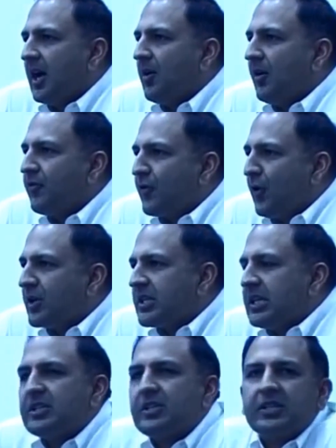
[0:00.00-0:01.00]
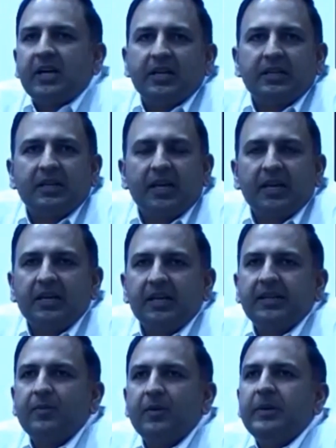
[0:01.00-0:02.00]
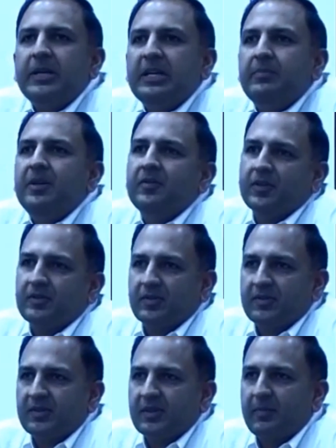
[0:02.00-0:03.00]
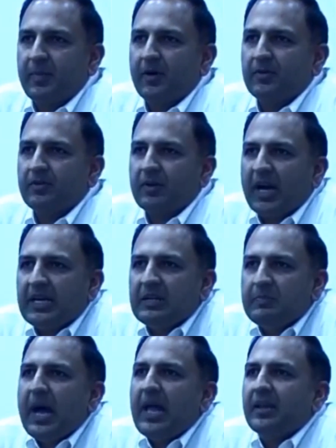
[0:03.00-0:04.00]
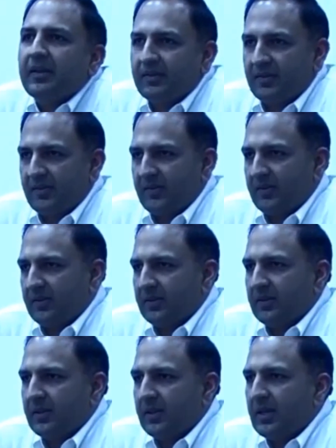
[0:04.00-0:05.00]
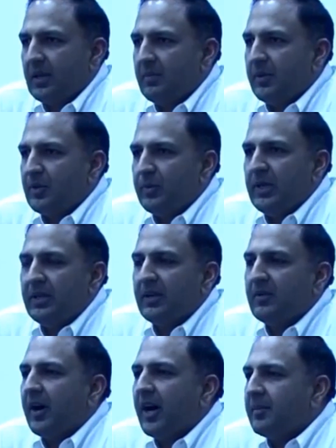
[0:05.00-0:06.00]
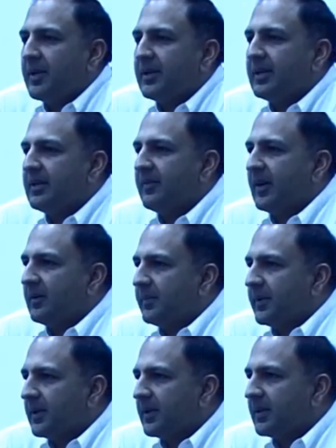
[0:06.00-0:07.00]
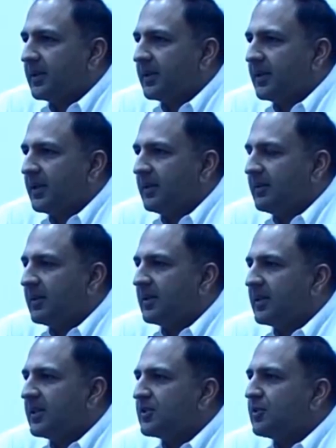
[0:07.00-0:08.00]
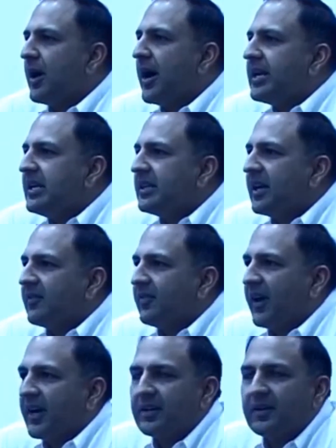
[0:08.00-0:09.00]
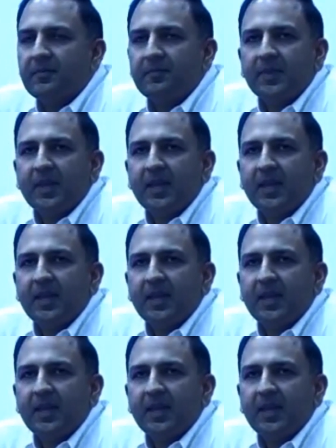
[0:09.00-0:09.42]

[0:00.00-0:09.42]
Now, of course, in a society like India, there will be deep divisions about the right balance between the environment and development. There's no hiding that fact.